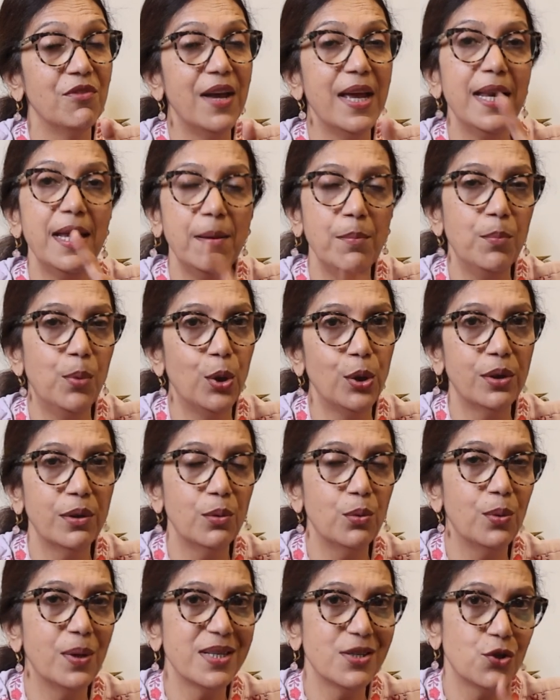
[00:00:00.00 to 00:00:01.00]
very
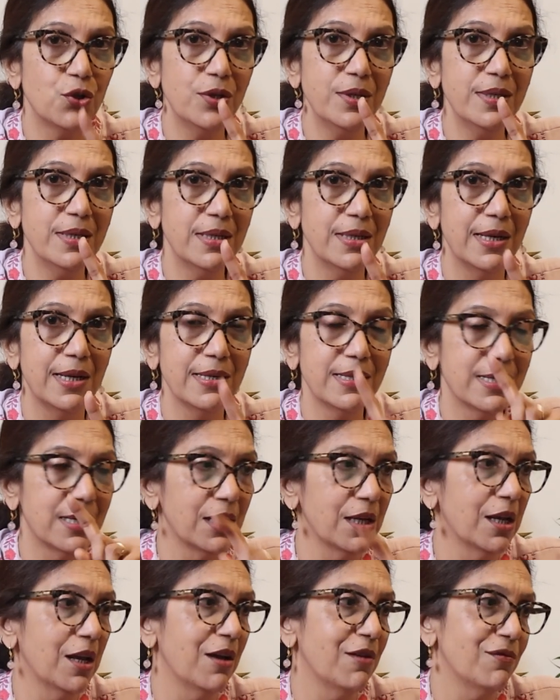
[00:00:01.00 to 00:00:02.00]
important questions,
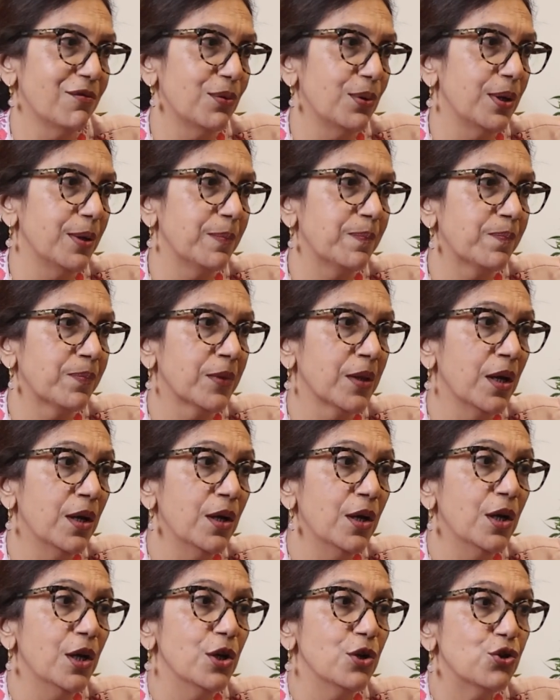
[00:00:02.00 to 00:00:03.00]
listen carefully.
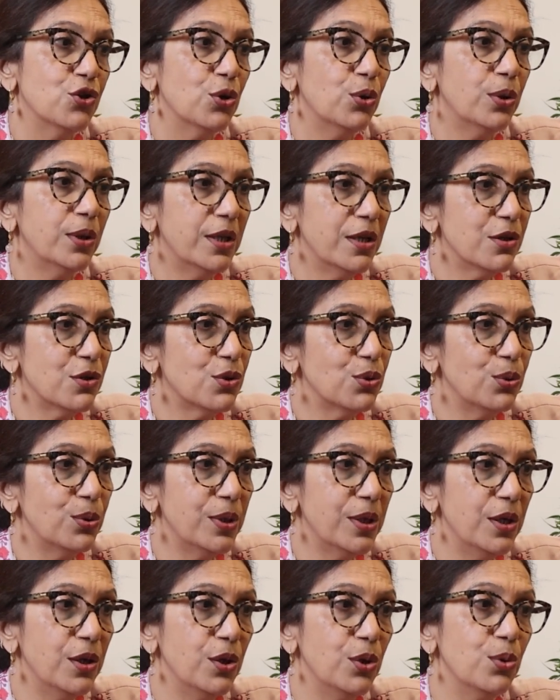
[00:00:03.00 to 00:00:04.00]
Should the
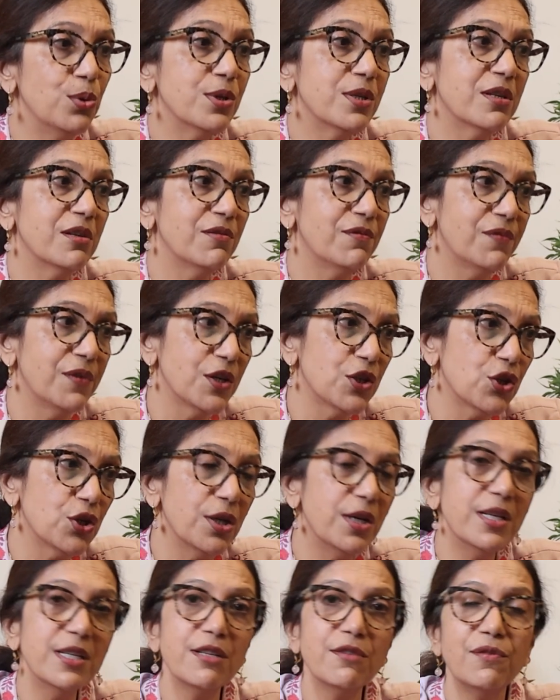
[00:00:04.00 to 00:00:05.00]
student use
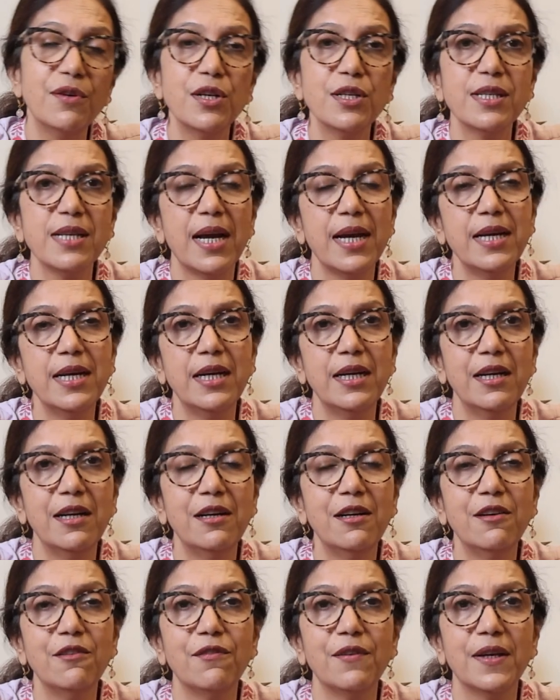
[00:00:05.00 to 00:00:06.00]
fissures for side
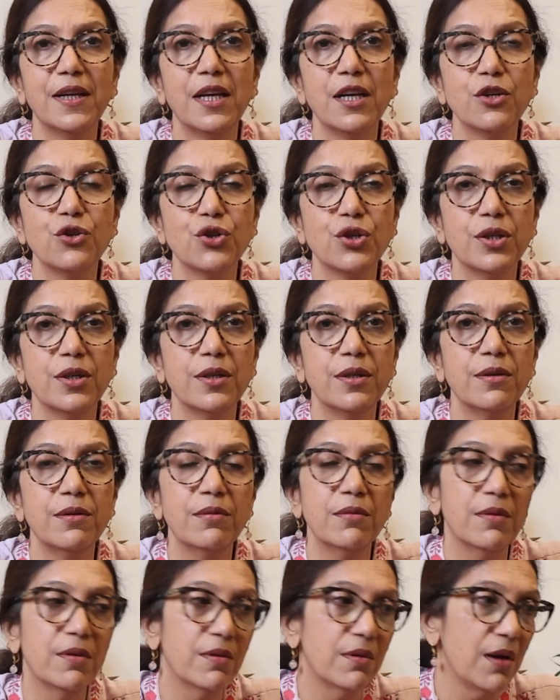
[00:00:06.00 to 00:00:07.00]
identification?
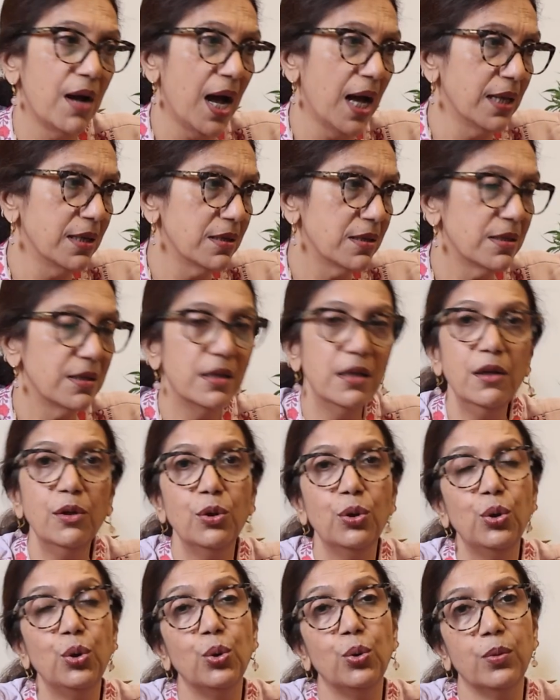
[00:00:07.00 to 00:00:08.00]
Answer,
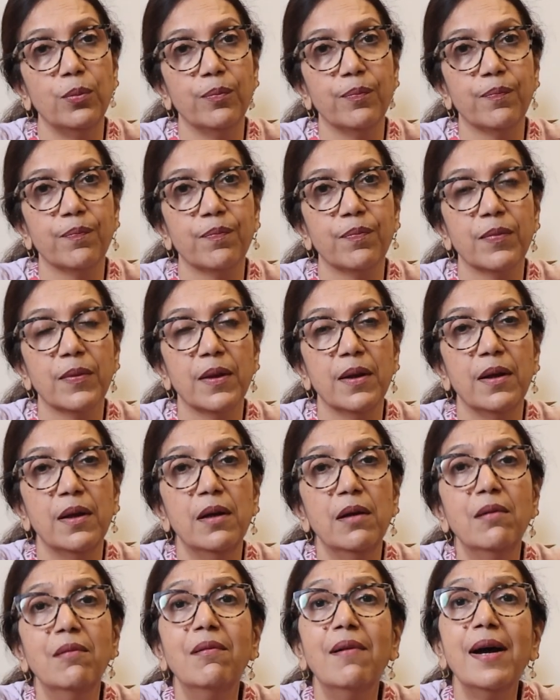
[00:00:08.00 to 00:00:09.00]
no.
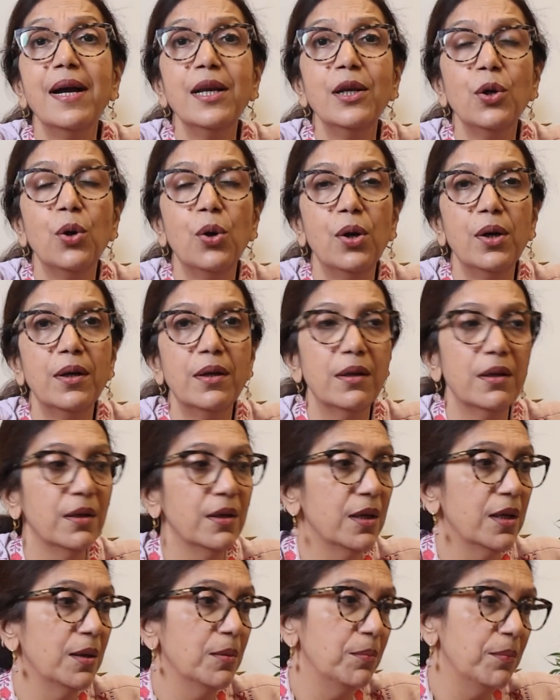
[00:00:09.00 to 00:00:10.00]
Why not?
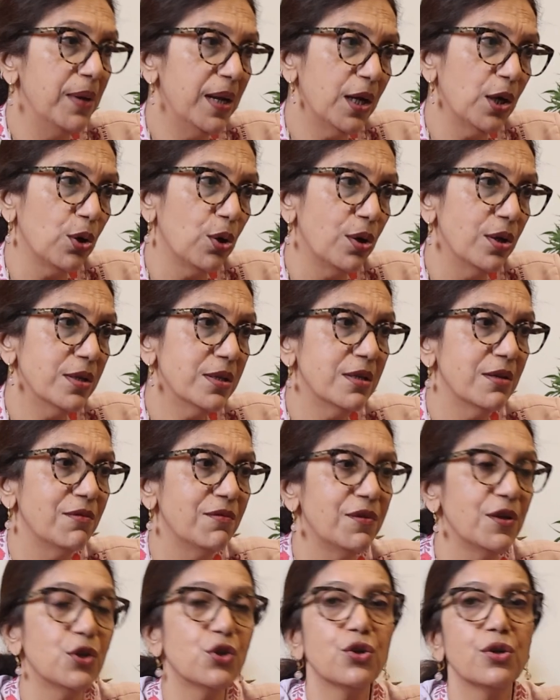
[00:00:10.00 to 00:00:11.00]
Because
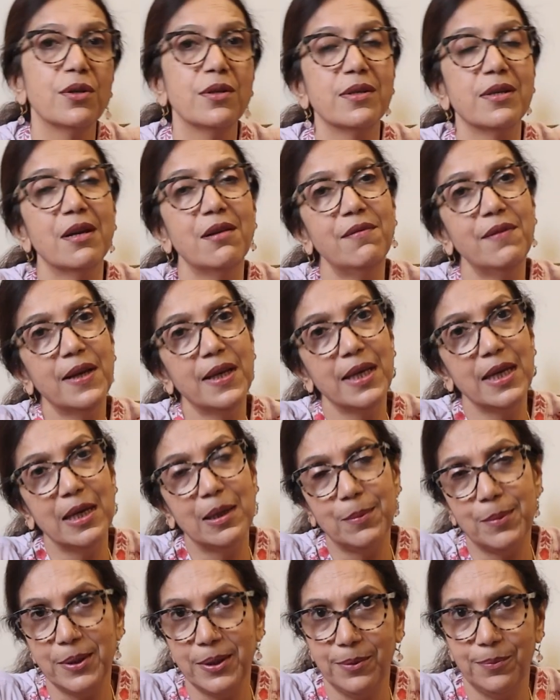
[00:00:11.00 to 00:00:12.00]
fissures are
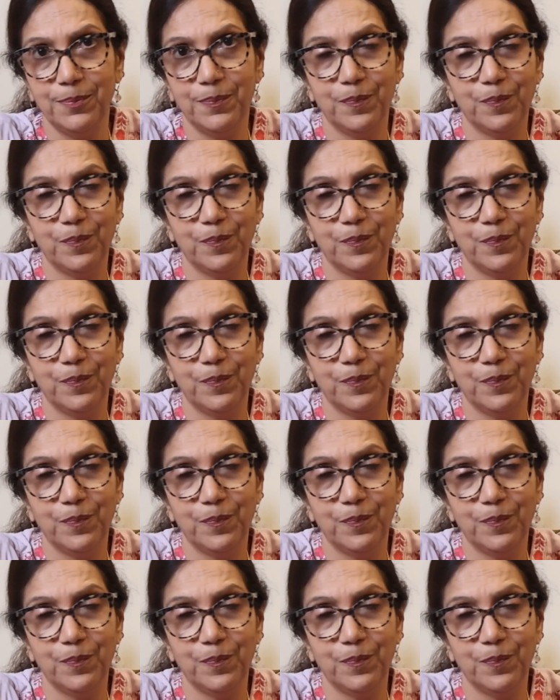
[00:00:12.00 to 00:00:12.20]
variable.